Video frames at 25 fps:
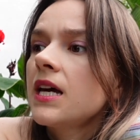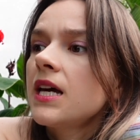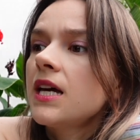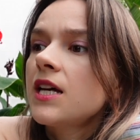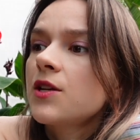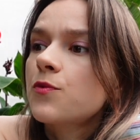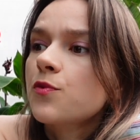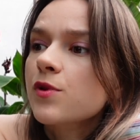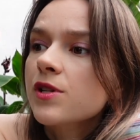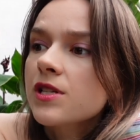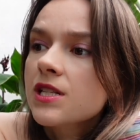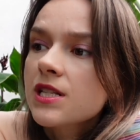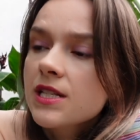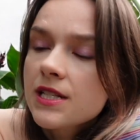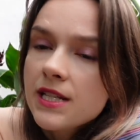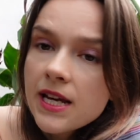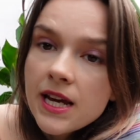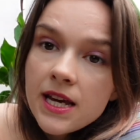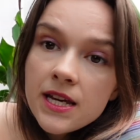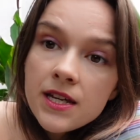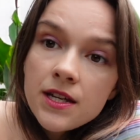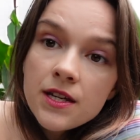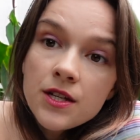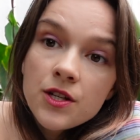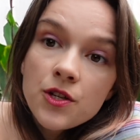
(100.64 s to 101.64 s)
It will
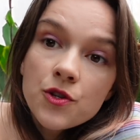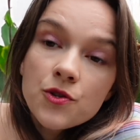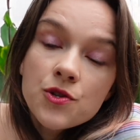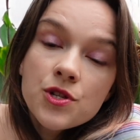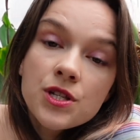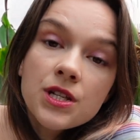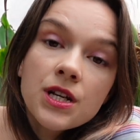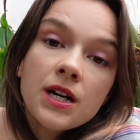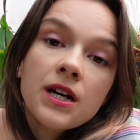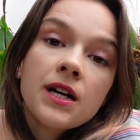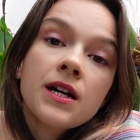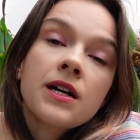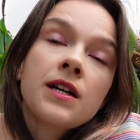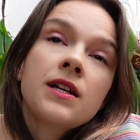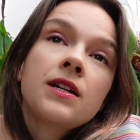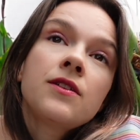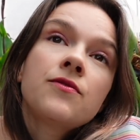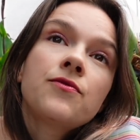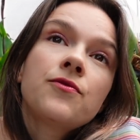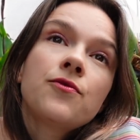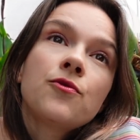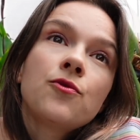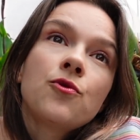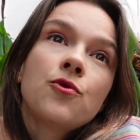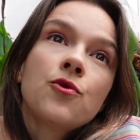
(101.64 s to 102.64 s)
stay in your sign
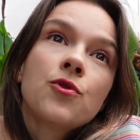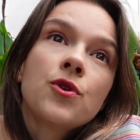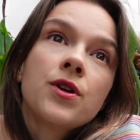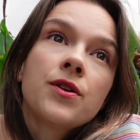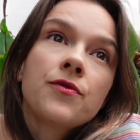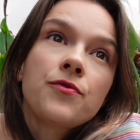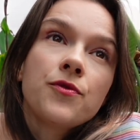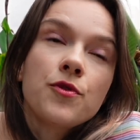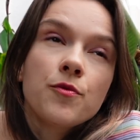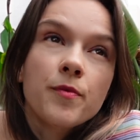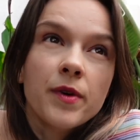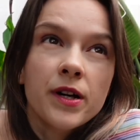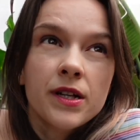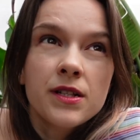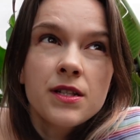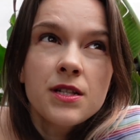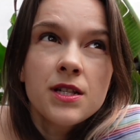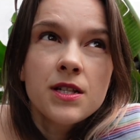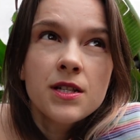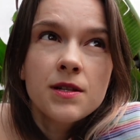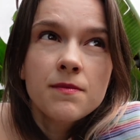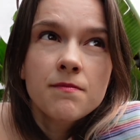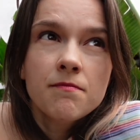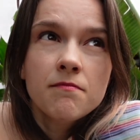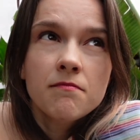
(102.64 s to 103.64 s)
for a few
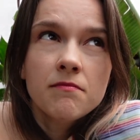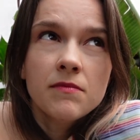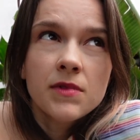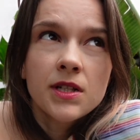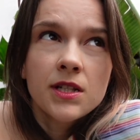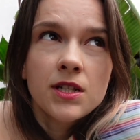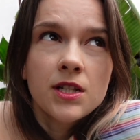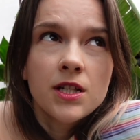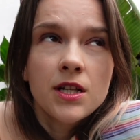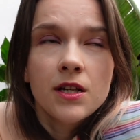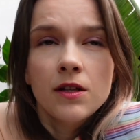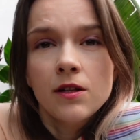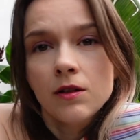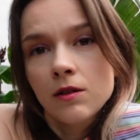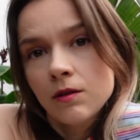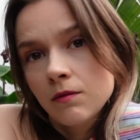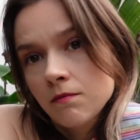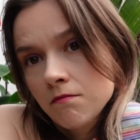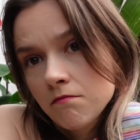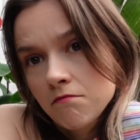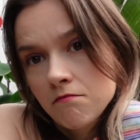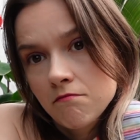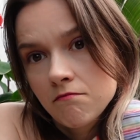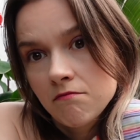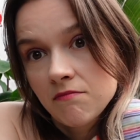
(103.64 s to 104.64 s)
months
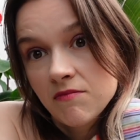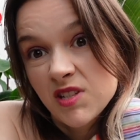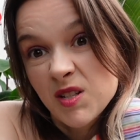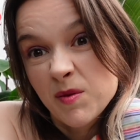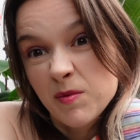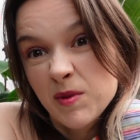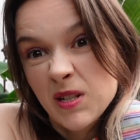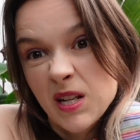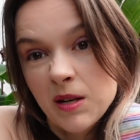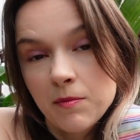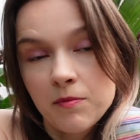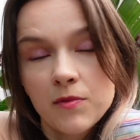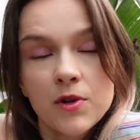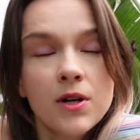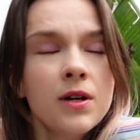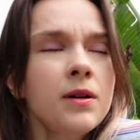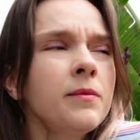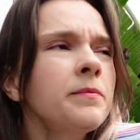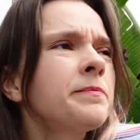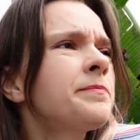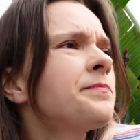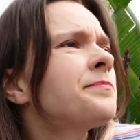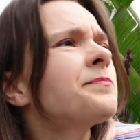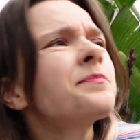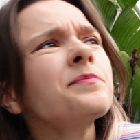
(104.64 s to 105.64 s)
until September.
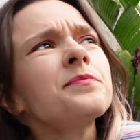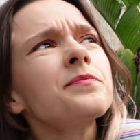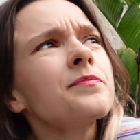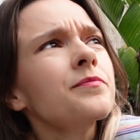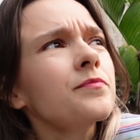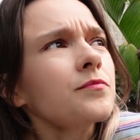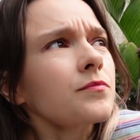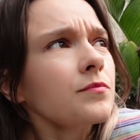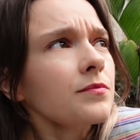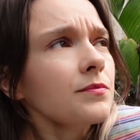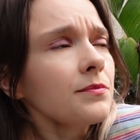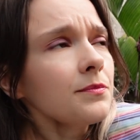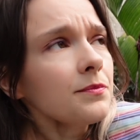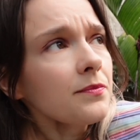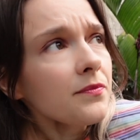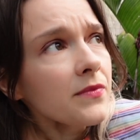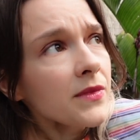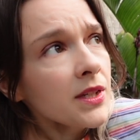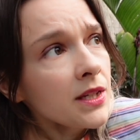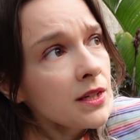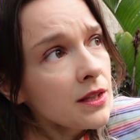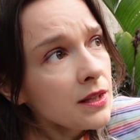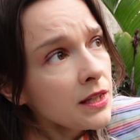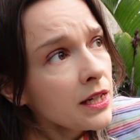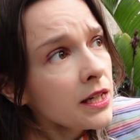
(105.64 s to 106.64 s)

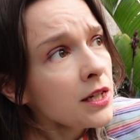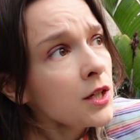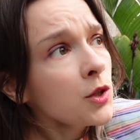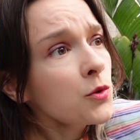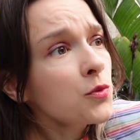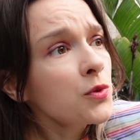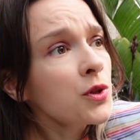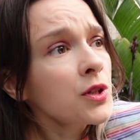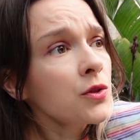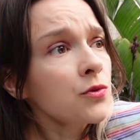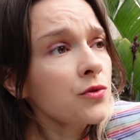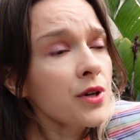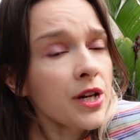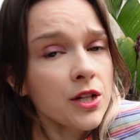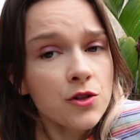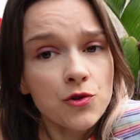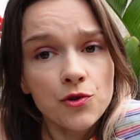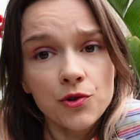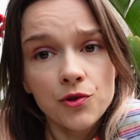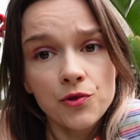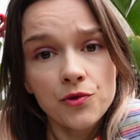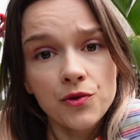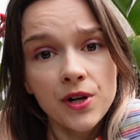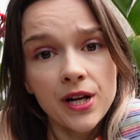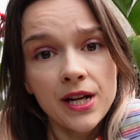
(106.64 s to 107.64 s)
Then it will
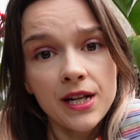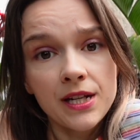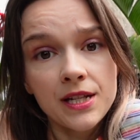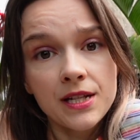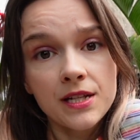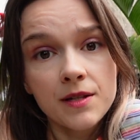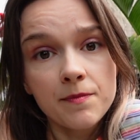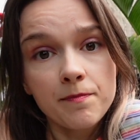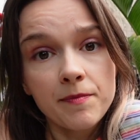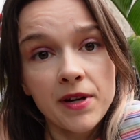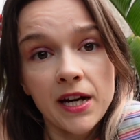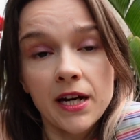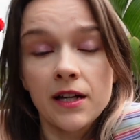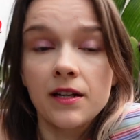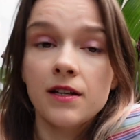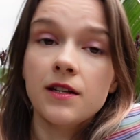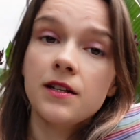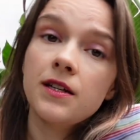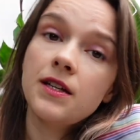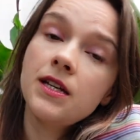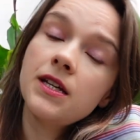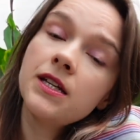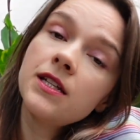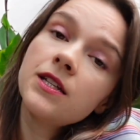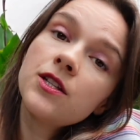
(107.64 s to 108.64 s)
retrograde back
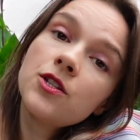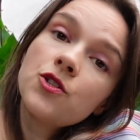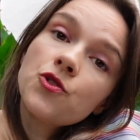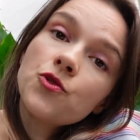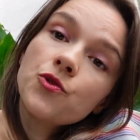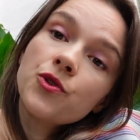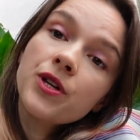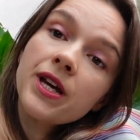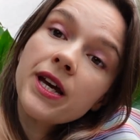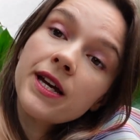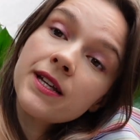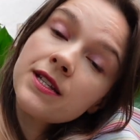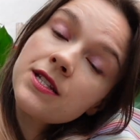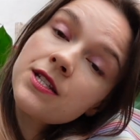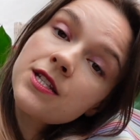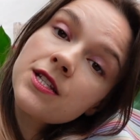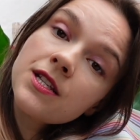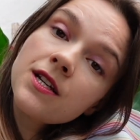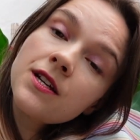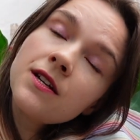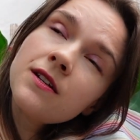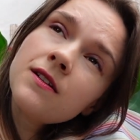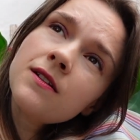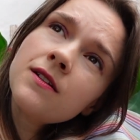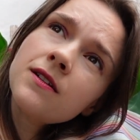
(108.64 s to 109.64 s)
into
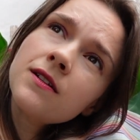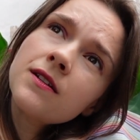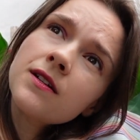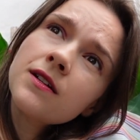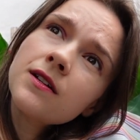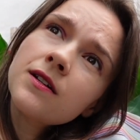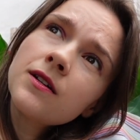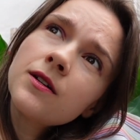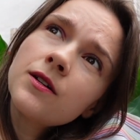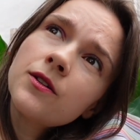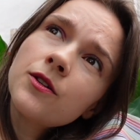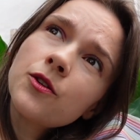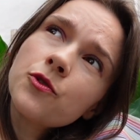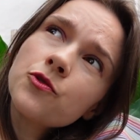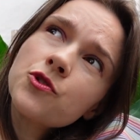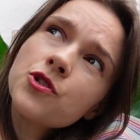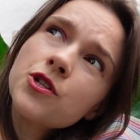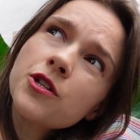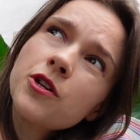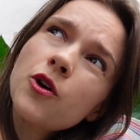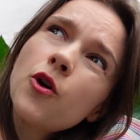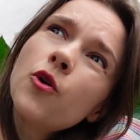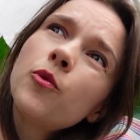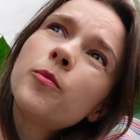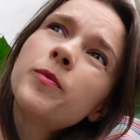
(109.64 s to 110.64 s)
Cancer. Those
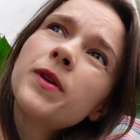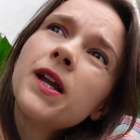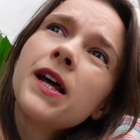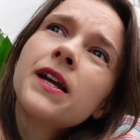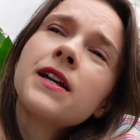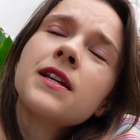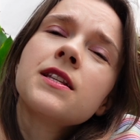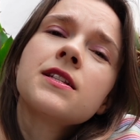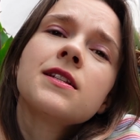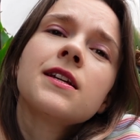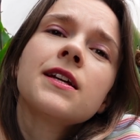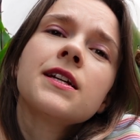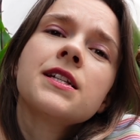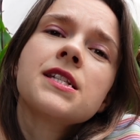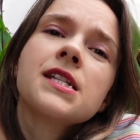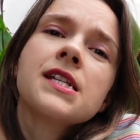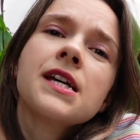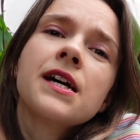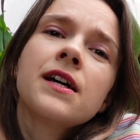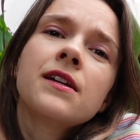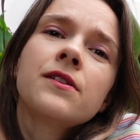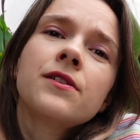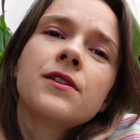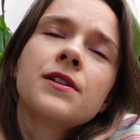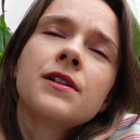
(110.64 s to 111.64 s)
slow planets like
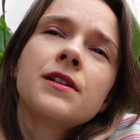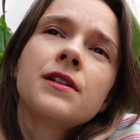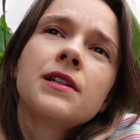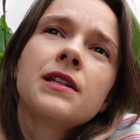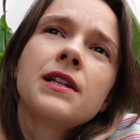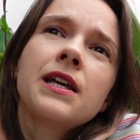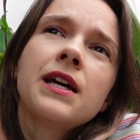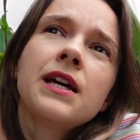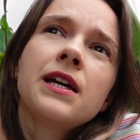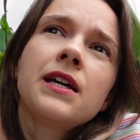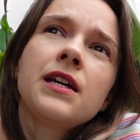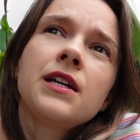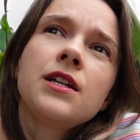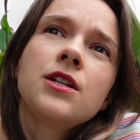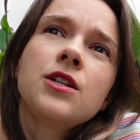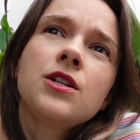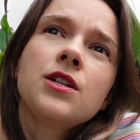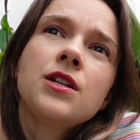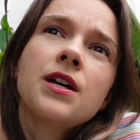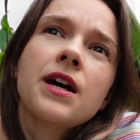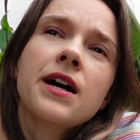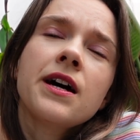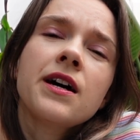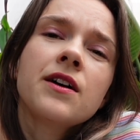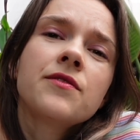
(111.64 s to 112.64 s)
Saturn,
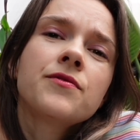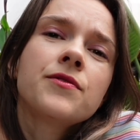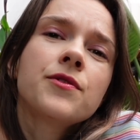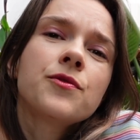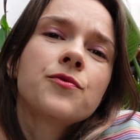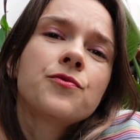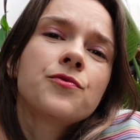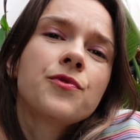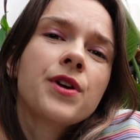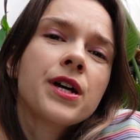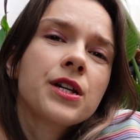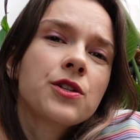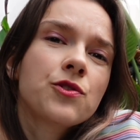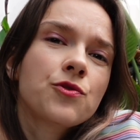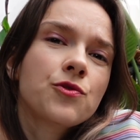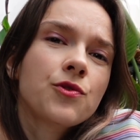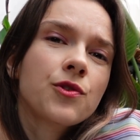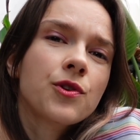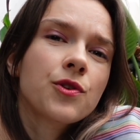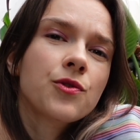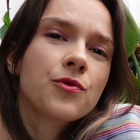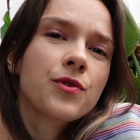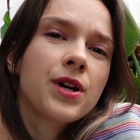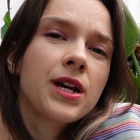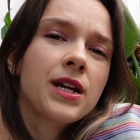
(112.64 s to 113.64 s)
they have a
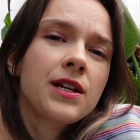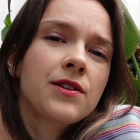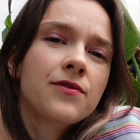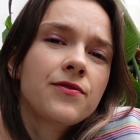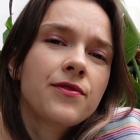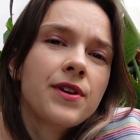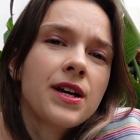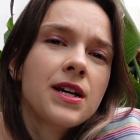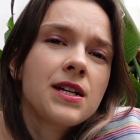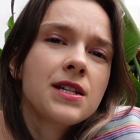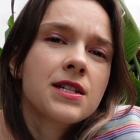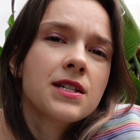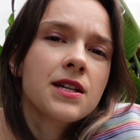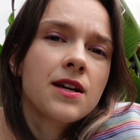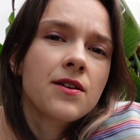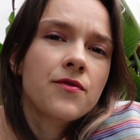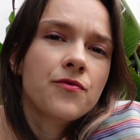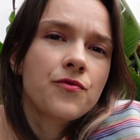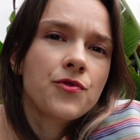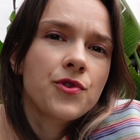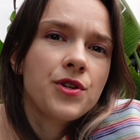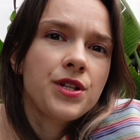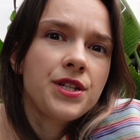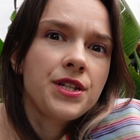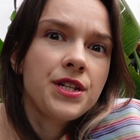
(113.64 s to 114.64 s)
retrograde phase
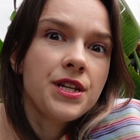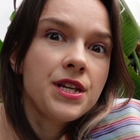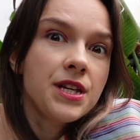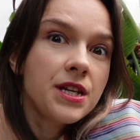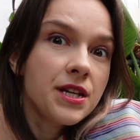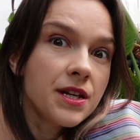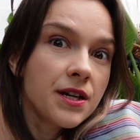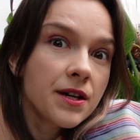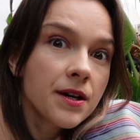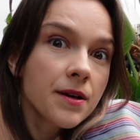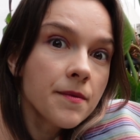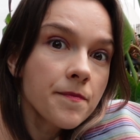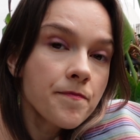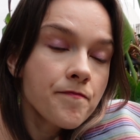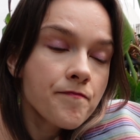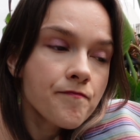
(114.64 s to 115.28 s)
every year.